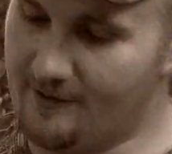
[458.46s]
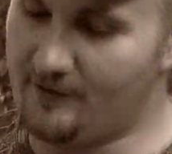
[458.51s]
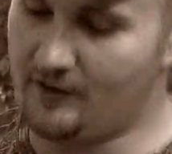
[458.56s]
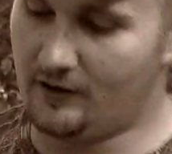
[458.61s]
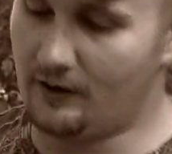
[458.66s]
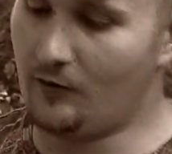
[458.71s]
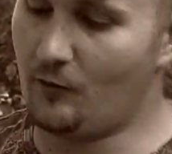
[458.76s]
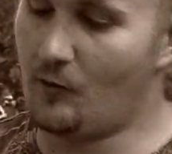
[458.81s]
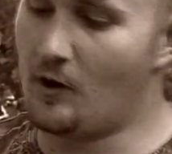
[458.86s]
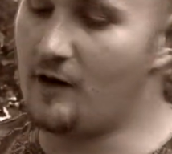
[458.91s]
it a
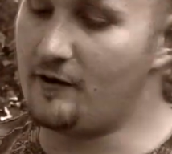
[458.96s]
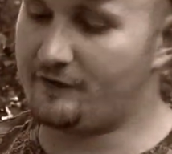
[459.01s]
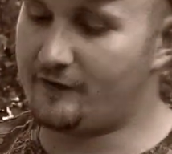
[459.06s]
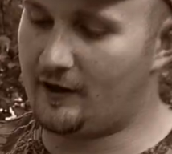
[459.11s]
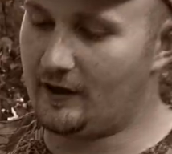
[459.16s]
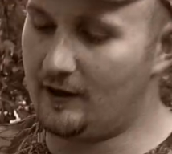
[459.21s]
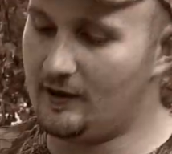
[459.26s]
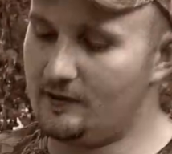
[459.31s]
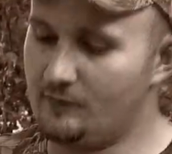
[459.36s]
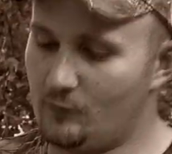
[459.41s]
little rough
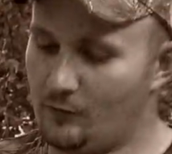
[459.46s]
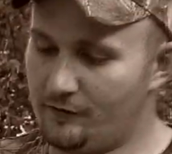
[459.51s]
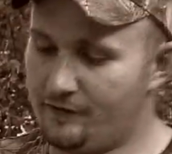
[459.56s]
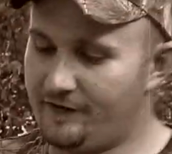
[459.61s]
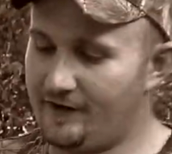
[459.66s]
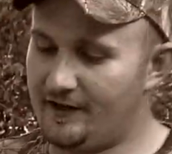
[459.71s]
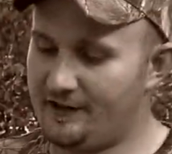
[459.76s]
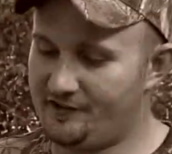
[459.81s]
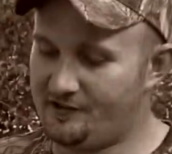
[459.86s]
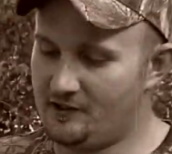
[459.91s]
cut. We'll
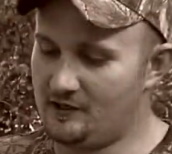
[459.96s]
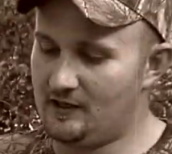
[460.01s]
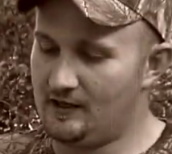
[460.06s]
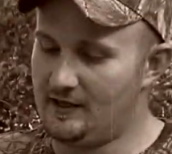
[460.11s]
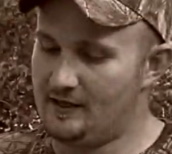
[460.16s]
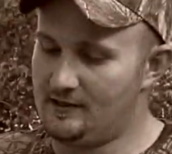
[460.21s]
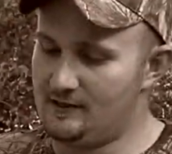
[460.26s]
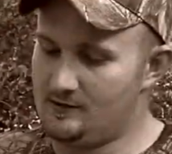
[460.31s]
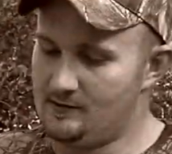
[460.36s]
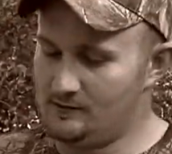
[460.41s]
finish it
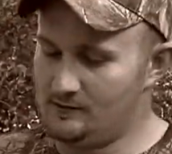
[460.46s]
later.